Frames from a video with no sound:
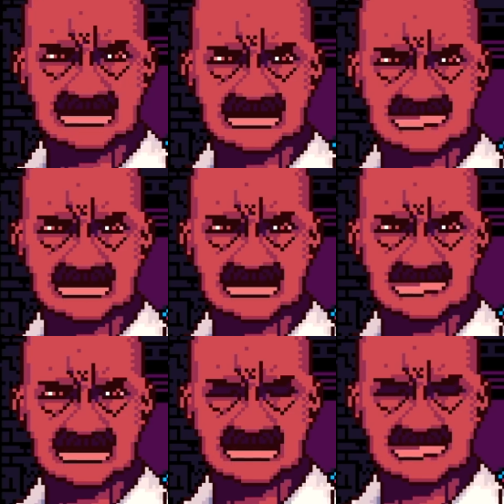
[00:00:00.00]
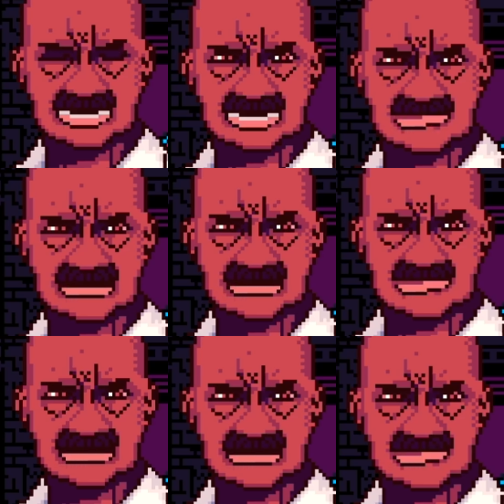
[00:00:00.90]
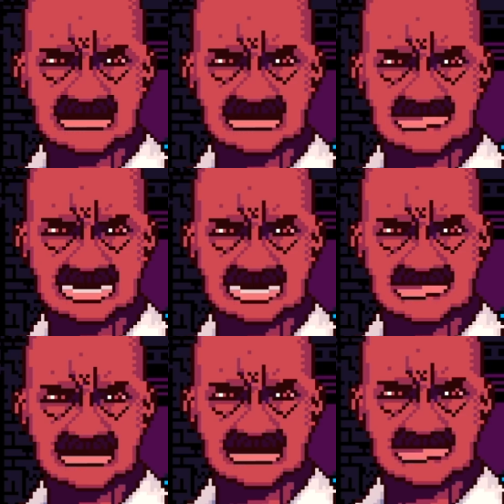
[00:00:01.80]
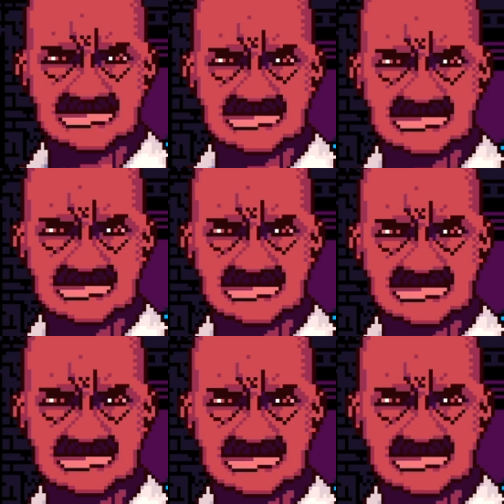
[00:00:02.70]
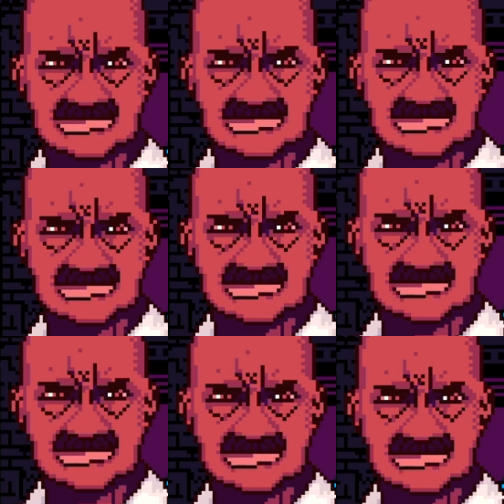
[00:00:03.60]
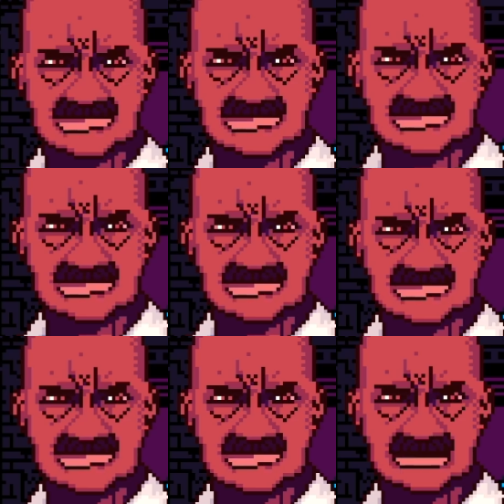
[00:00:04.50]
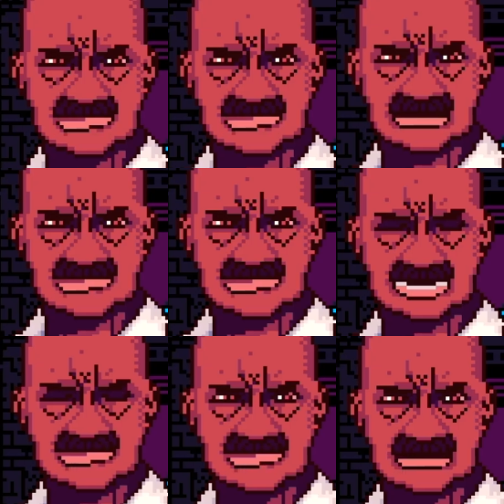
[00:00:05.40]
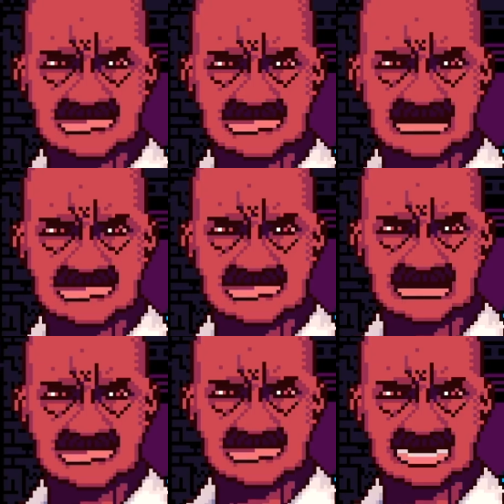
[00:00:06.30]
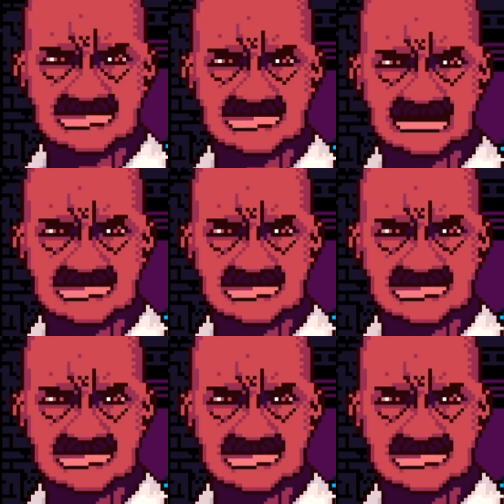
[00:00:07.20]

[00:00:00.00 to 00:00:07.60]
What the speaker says: No, I don't want to make any promises, but maybe it'll be ready this year. Maybe not. We'll see.